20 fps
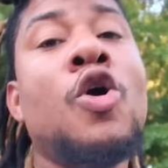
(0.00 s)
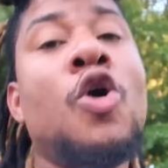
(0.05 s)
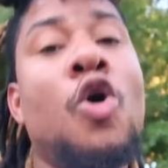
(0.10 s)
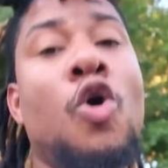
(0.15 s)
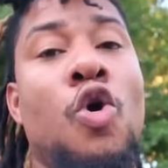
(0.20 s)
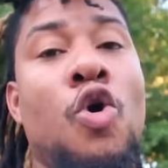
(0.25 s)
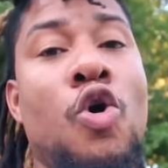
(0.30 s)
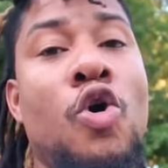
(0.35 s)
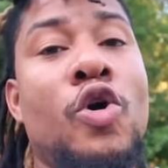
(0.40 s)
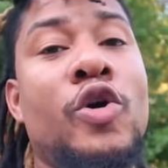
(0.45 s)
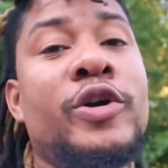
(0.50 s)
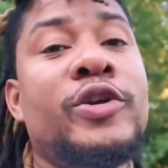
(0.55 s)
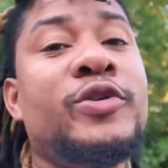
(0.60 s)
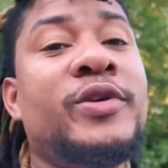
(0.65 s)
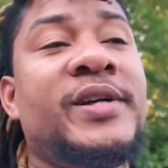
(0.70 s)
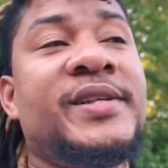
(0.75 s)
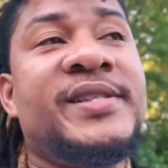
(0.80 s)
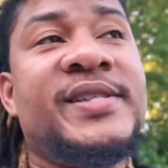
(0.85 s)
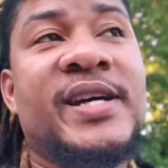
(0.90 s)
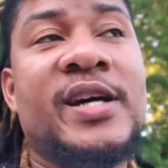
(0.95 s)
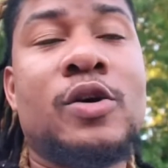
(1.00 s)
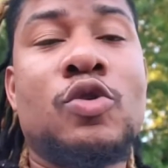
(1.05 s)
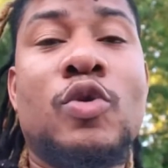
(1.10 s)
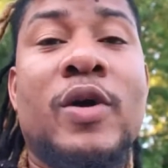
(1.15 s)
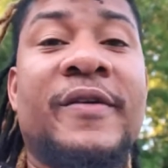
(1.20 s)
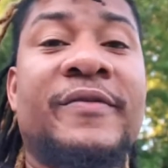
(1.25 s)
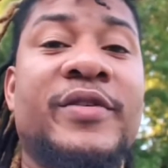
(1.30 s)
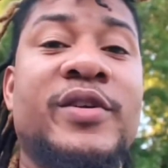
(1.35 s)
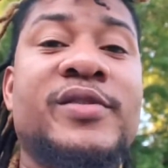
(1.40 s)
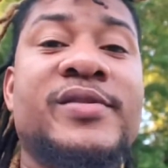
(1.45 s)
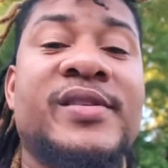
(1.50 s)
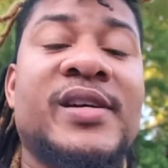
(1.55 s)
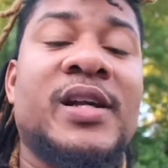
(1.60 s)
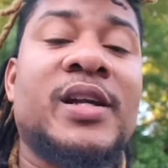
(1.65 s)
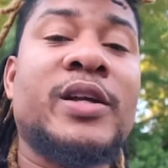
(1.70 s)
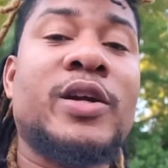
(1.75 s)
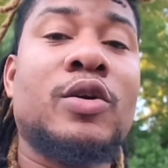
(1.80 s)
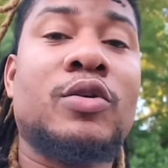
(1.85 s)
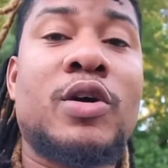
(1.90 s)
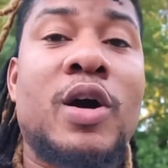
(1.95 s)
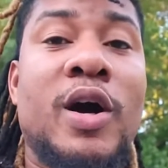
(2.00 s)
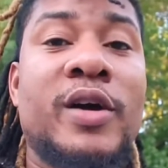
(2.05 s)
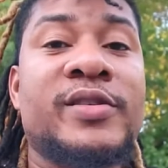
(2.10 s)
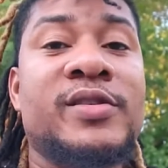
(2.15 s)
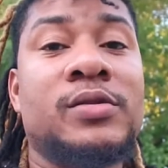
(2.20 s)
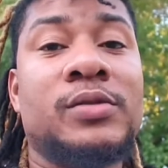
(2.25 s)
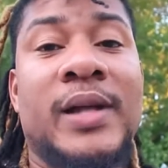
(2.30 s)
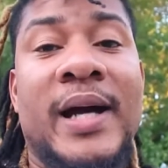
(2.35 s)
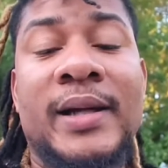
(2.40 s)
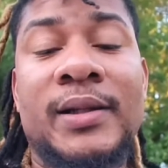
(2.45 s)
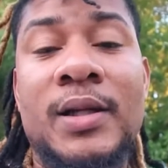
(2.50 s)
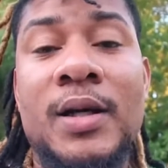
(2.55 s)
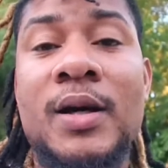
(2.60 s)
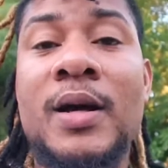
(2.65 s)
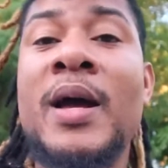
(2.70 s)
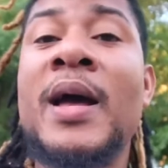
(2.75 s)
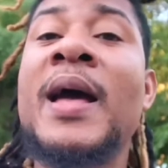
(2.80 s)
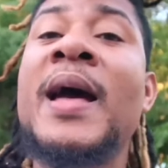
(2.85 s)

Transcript: Or you could tell whoever you're selling your car to, like, look,